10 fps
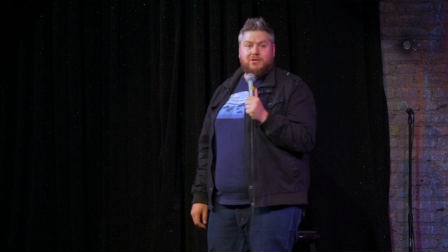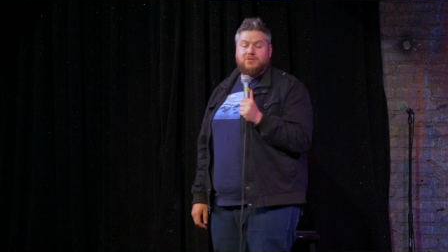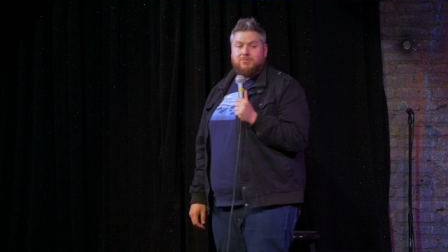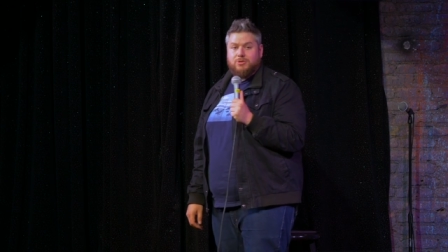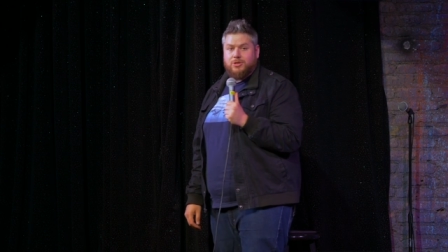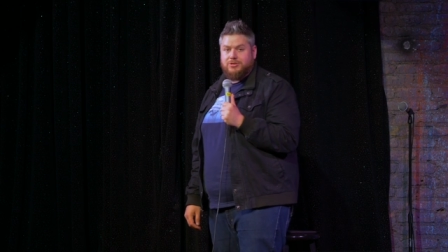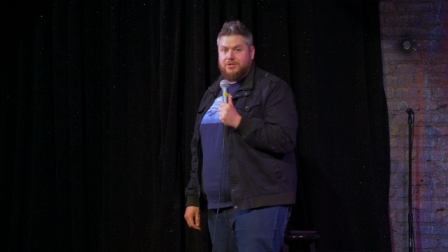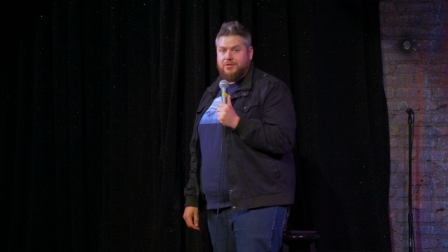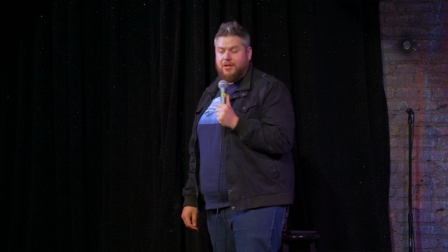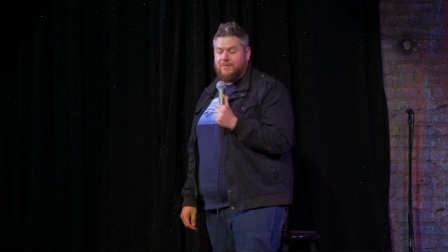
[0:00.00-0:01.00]
use some church
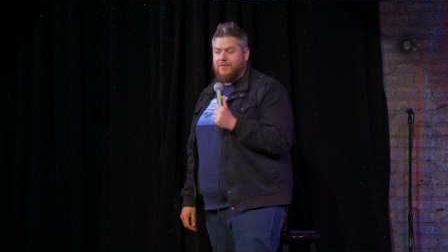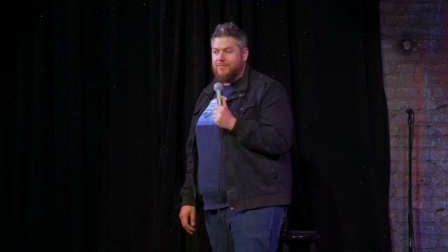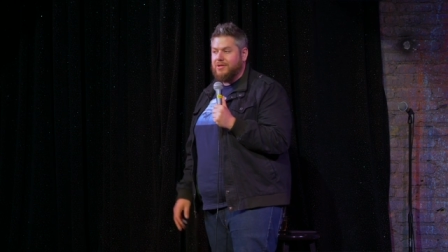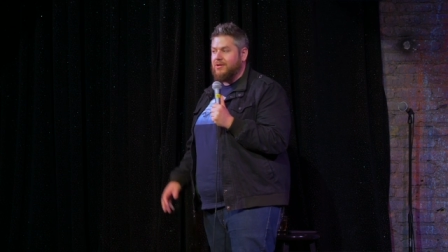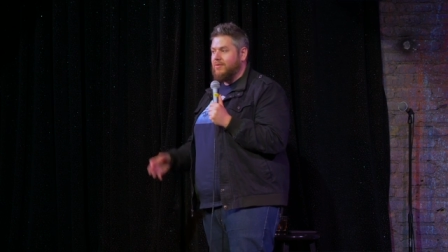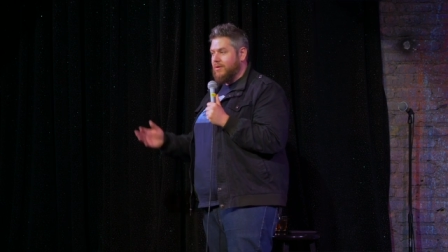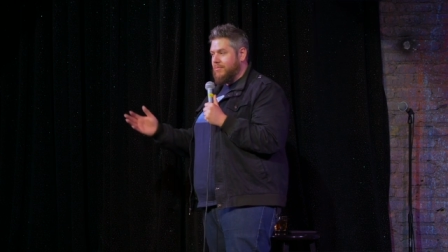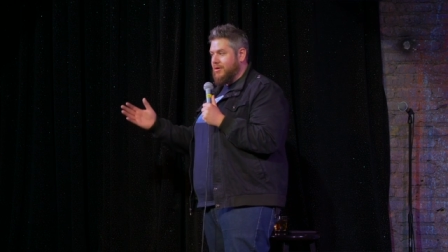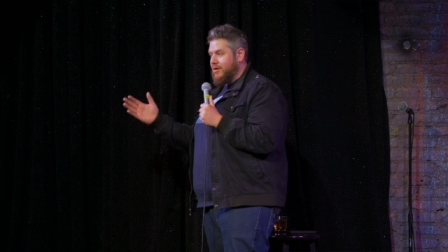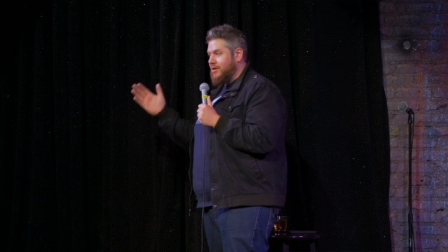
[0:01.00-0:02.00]
in your life. And I'm like, You know what,
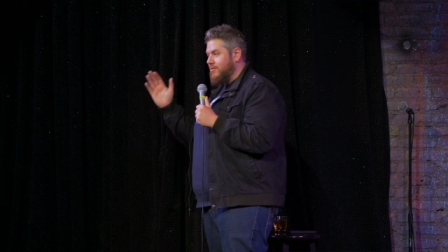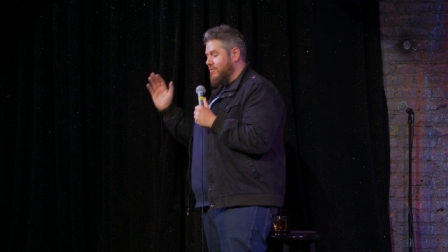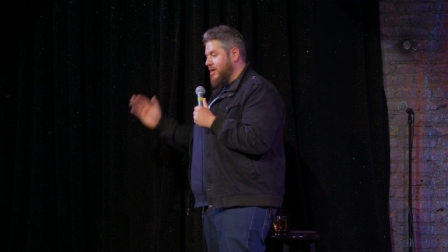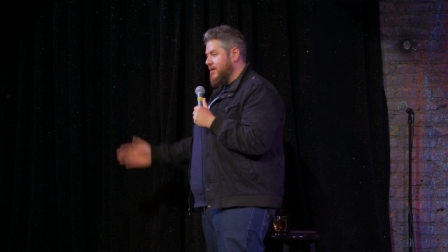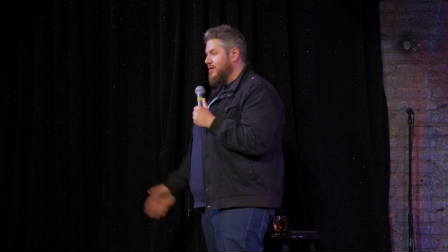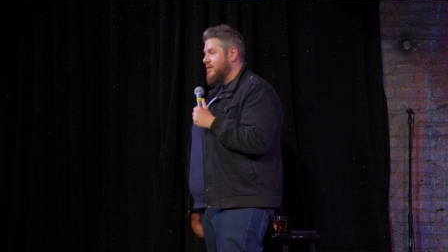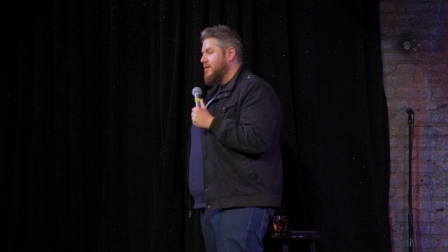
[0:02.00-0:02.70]
Margaret? You're right.